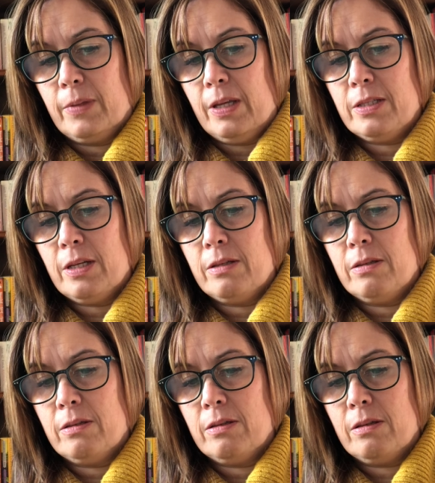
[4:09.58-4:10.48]
I said,
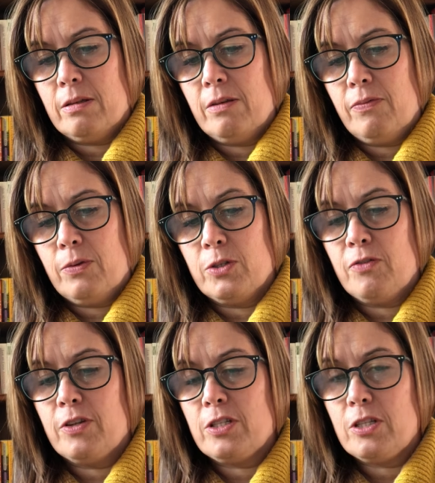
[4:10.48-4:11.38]
do you, what do
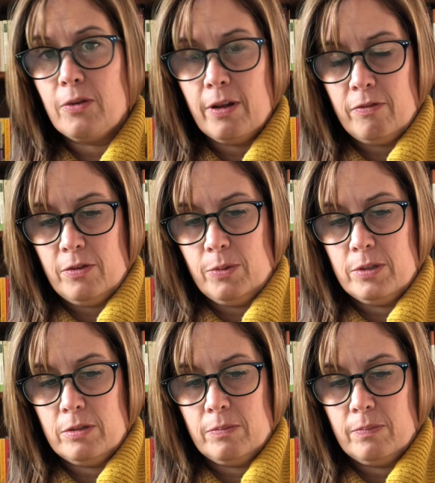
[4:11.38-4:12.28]
you fancy doing
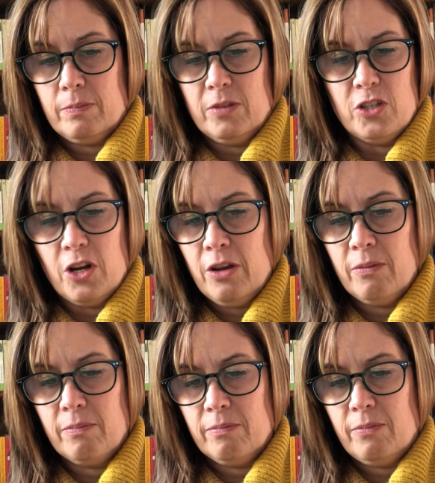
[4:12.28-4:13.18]
afterwards? Dunno,
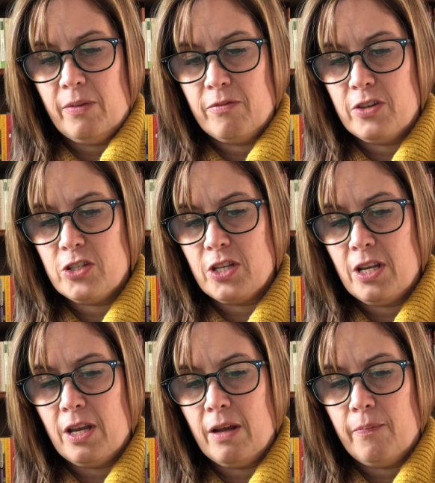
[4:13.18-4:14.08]
haven't finished here
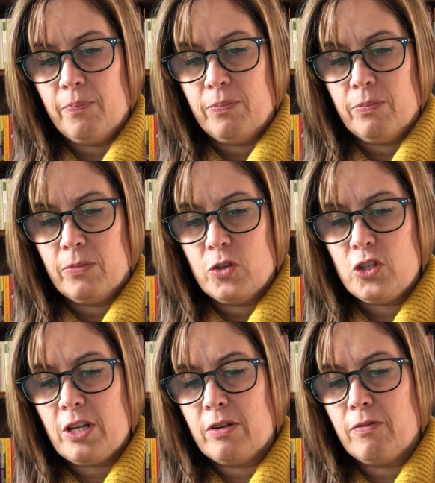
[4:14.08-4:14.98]
yet.
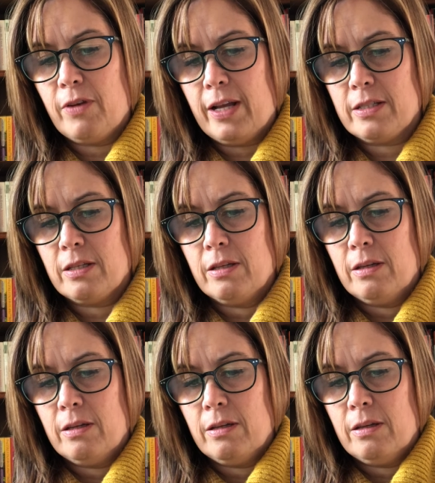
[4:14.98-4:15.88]
She sounded flat.
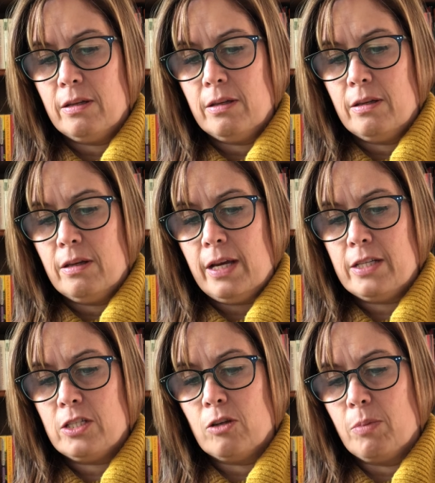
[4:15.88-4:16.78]
I
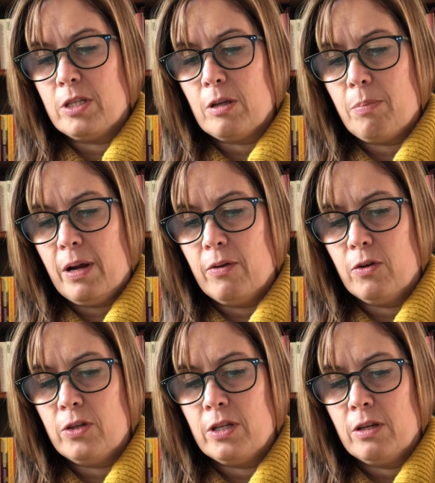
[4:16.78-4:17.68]
had to stop being so
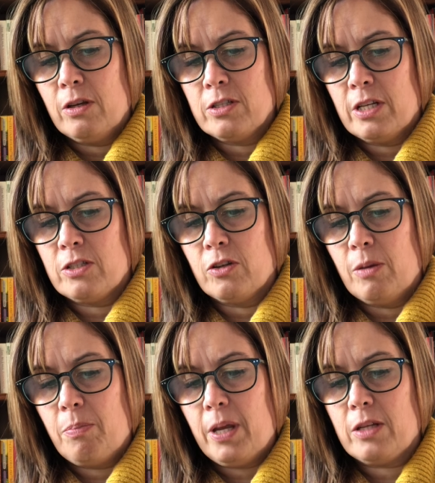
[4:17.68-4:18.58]
paranoid. Girls like
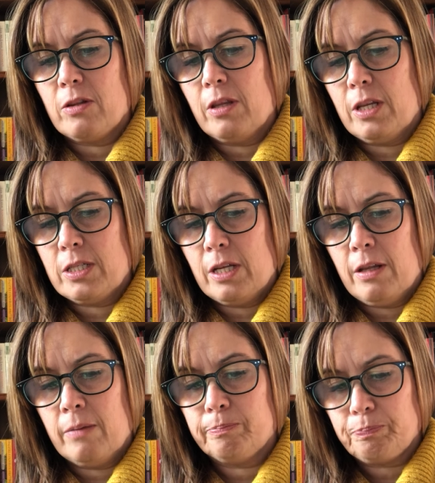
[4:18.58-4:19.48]
Sonia picked on things like
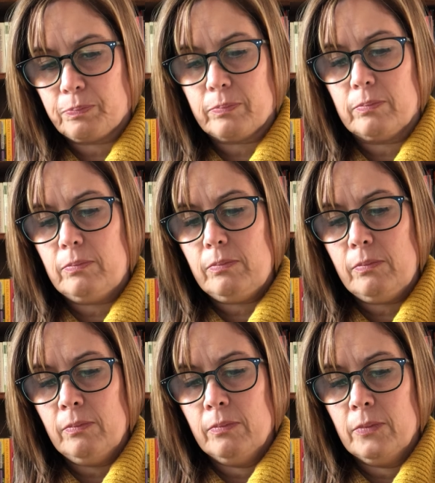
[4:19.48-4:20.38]
that.
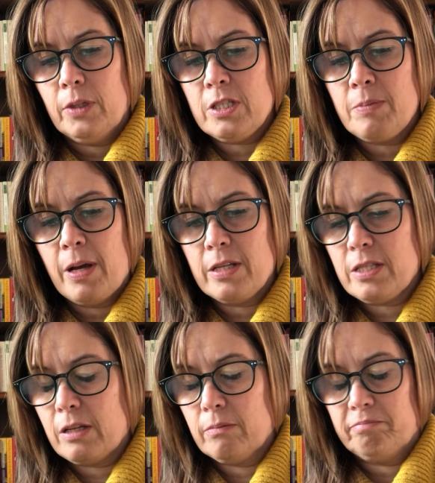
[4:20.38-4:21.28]
I smiled and
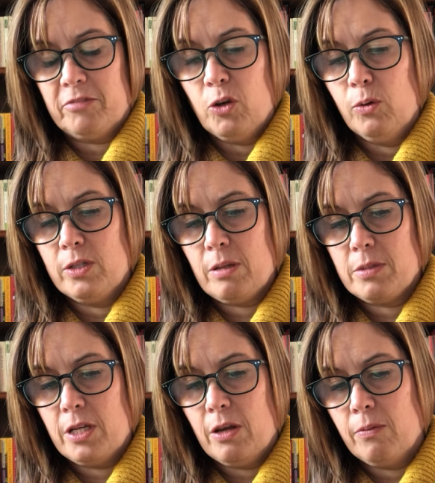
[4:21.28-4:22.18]
said, cool, it's
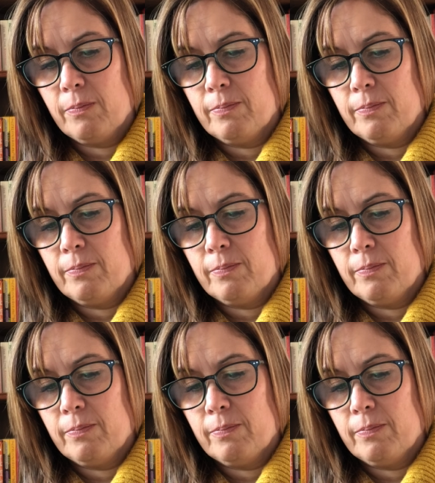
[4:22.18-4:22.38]
up to you.